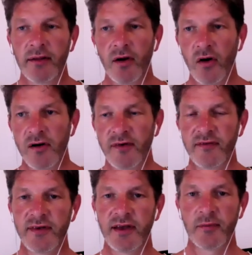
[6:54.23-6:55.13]
or if I
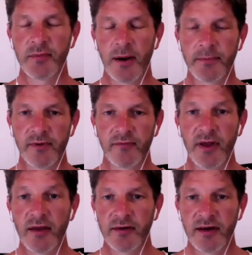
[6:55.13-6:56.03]
feel that perhaps I'm
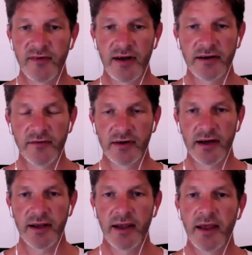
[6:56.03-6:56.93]
feeling
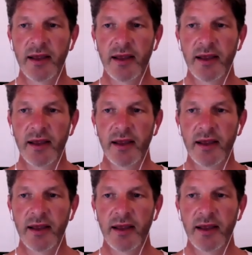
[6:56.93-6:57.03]
differently,